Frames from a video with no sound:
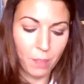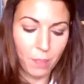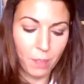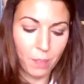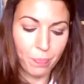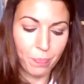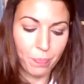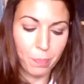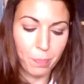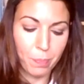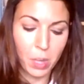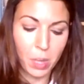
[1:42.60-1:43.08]

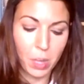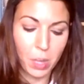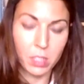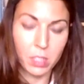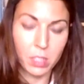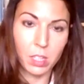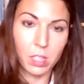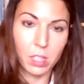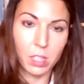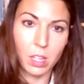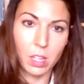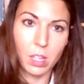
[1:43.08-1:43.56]
but
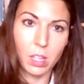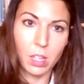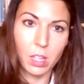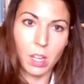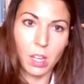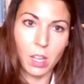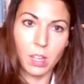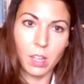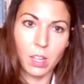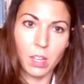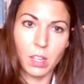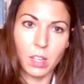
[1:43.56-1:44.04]

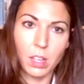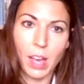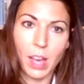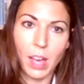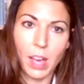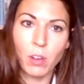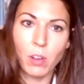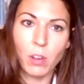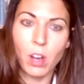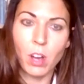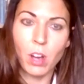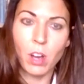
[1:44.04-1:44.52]

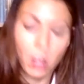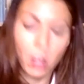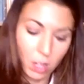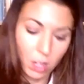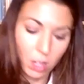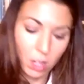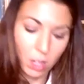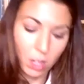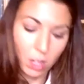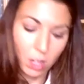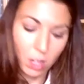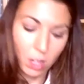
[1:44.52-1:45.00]
alcohol
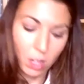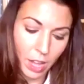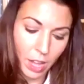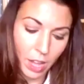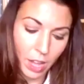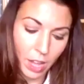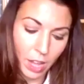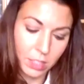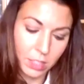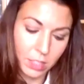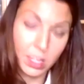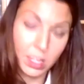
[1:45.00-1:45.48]
and
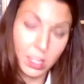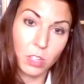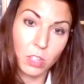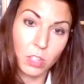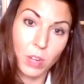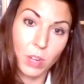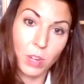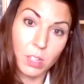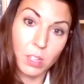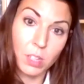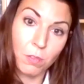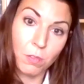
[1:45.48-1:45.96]

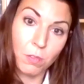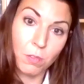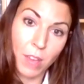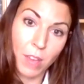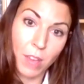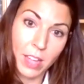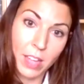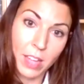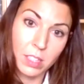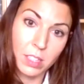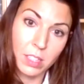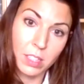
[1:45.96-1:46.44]
saturated
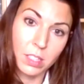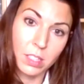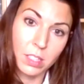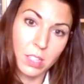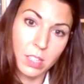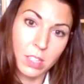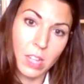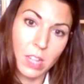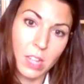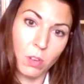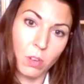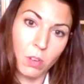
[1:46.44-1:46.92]
fat
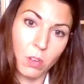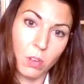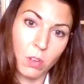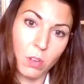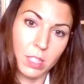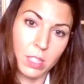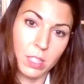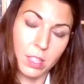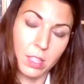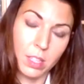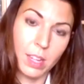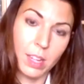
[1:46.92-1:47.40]
decrease
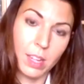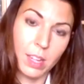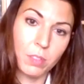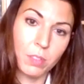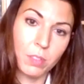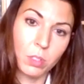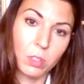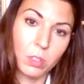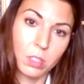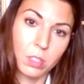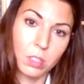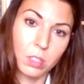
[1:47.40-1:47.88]
the
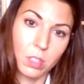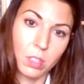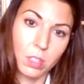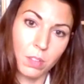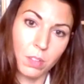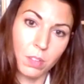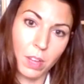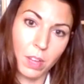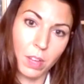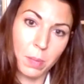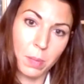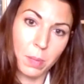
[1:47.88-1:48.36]
levels of
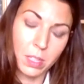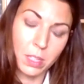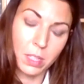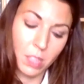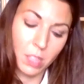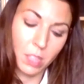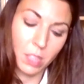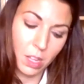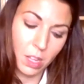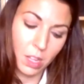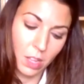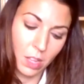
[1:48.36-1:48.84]
akkermansia.
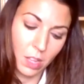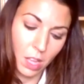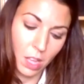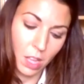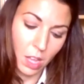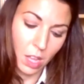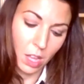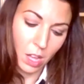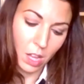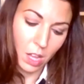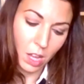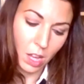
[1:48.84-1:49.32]

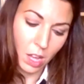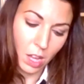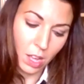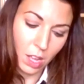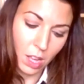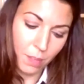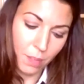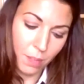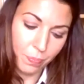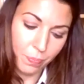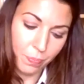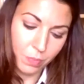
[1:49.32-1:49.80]

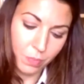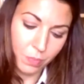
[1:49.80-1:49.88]
And